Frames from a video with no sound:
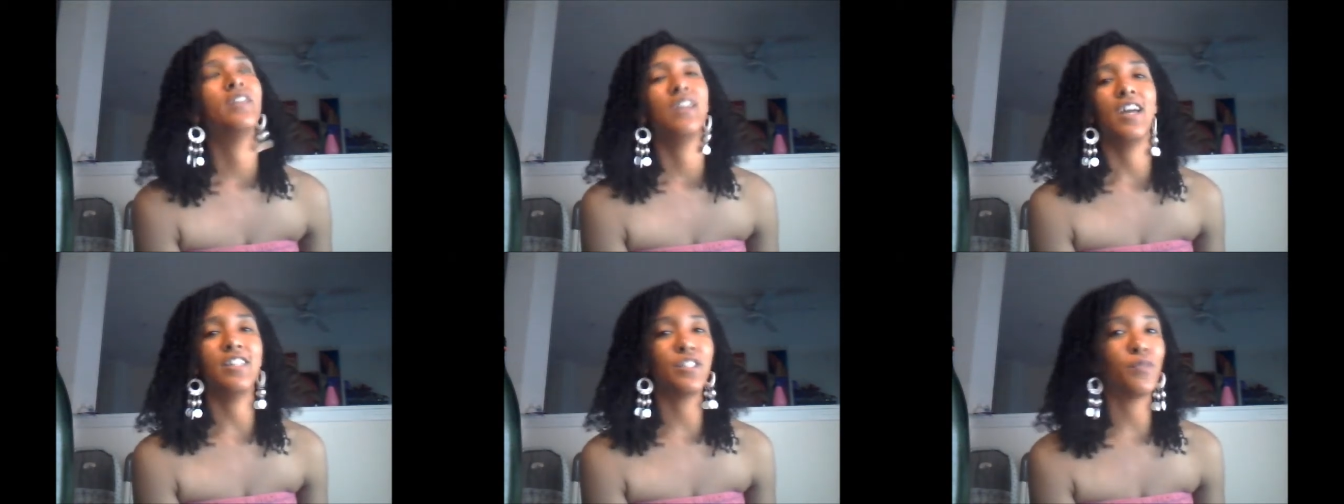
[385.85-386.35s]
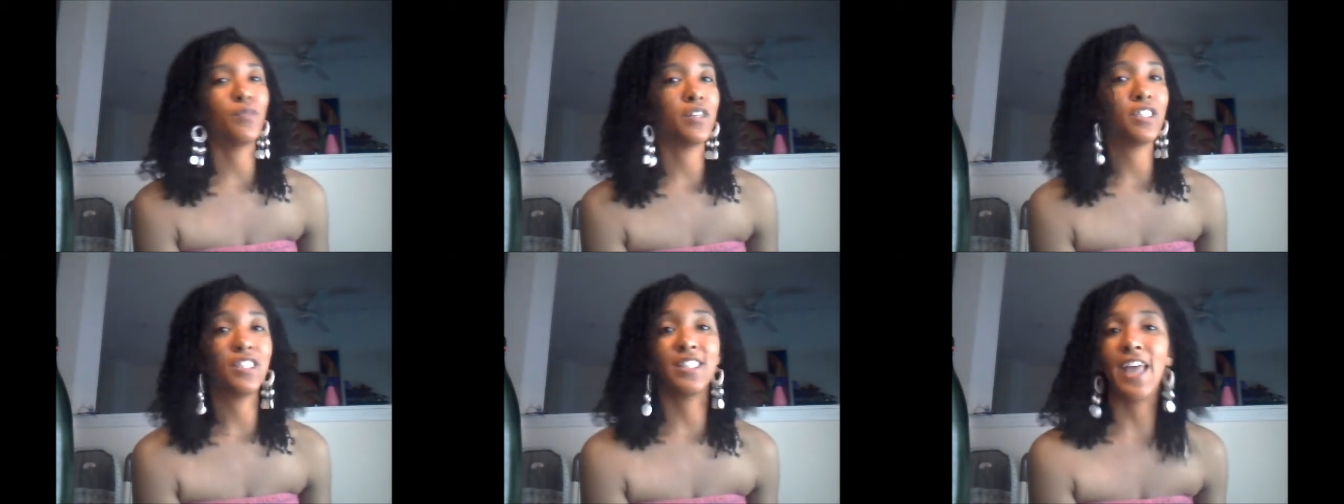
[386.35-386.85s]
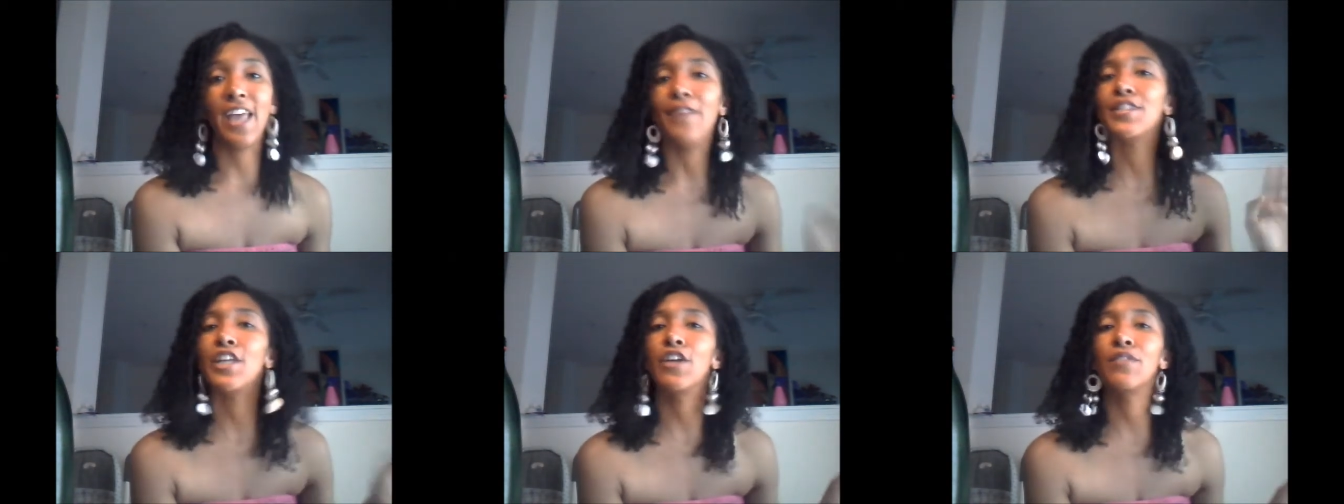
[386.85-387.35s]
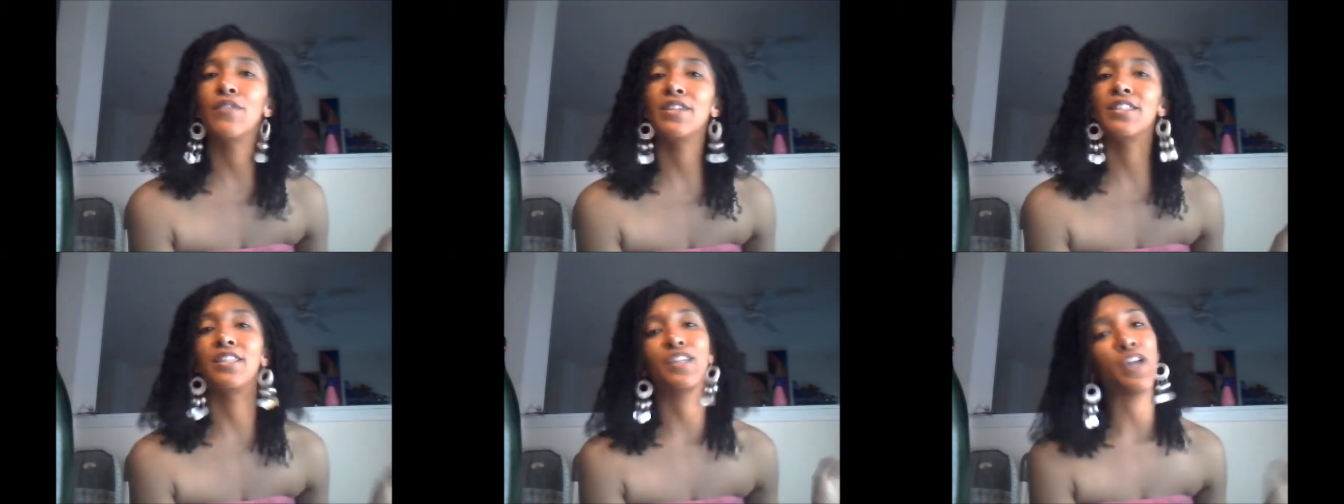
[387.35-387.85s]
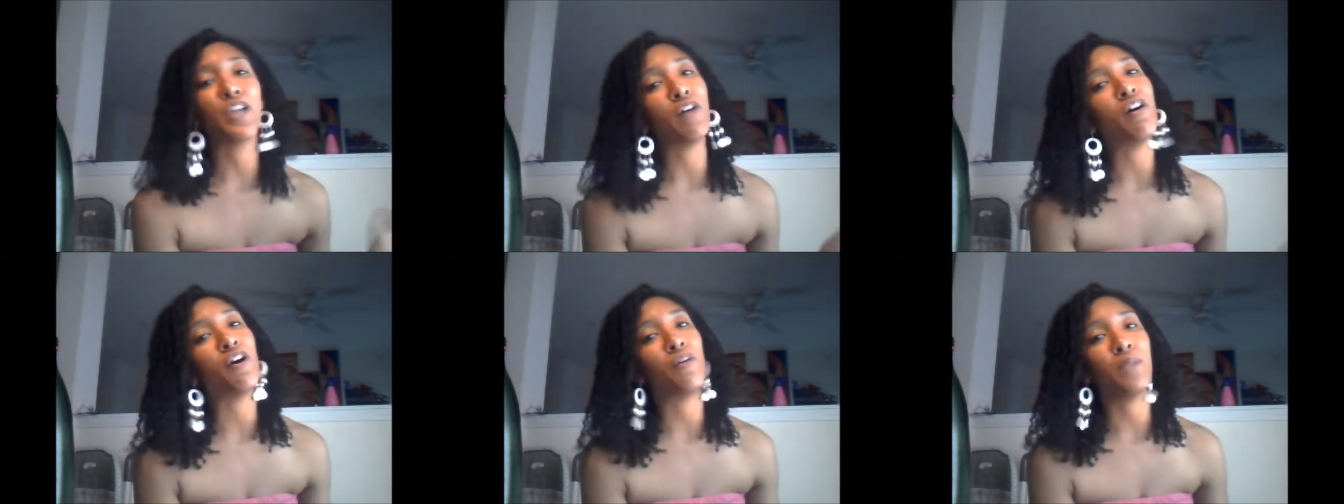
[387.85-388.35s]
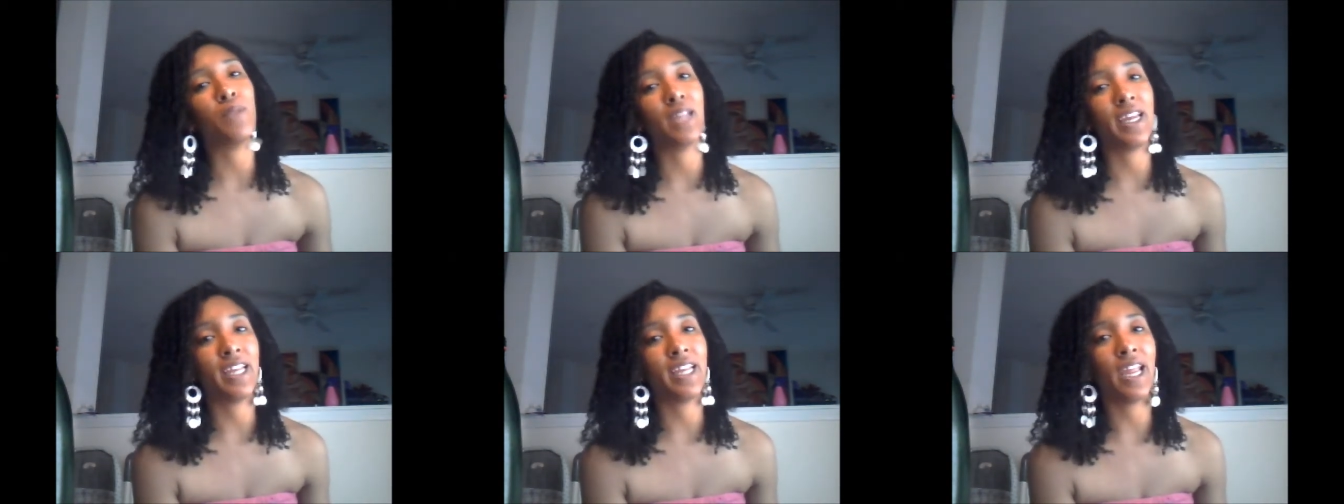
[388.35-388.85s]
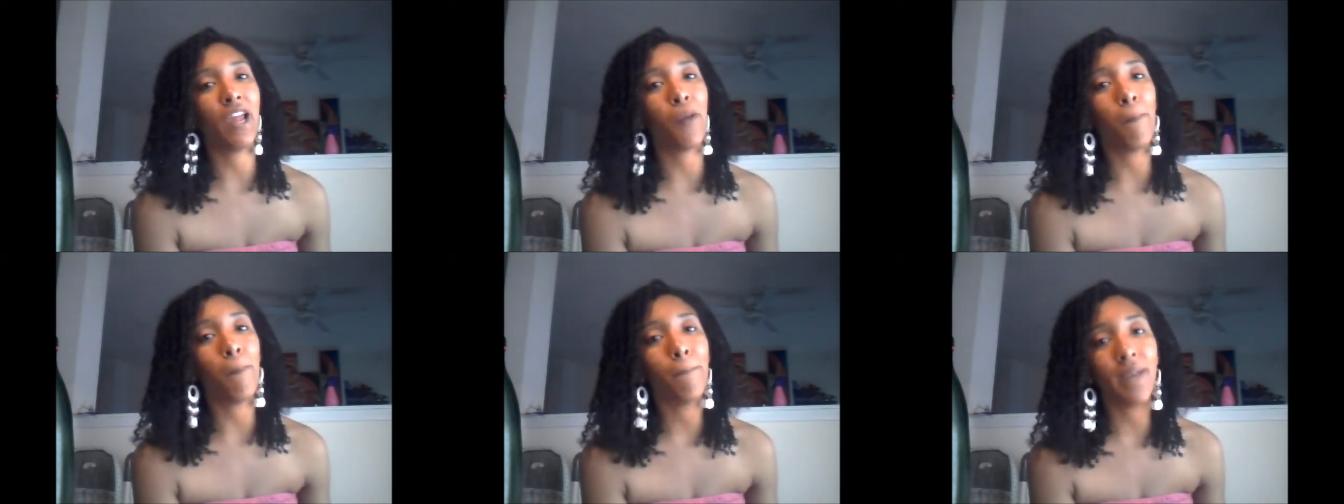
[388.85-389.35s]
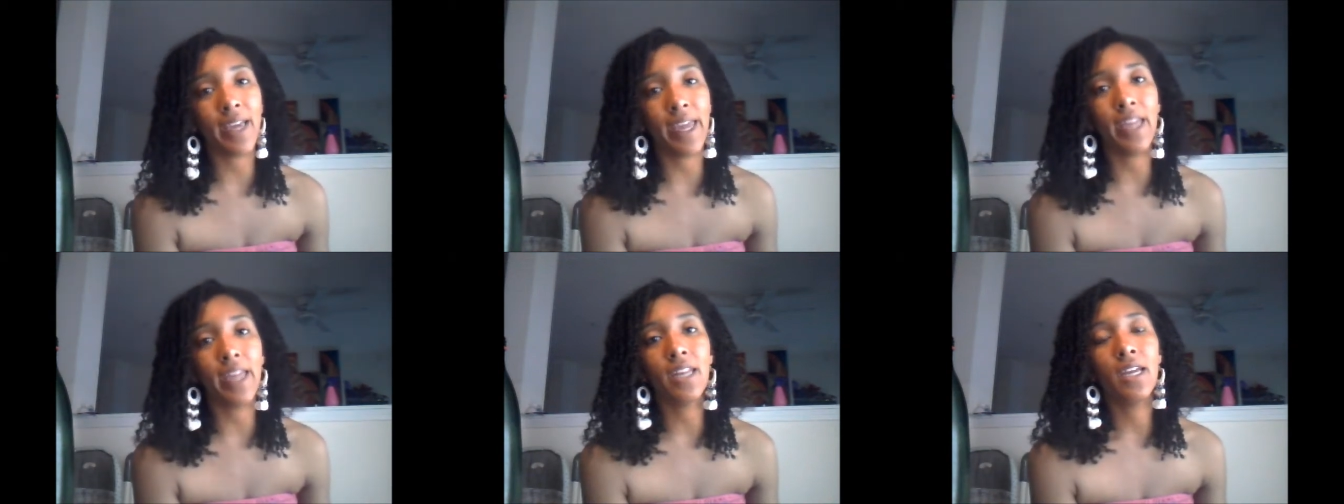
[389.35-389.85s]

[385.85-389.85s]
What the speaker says: I just wanted to just have service and then go home and lay down. But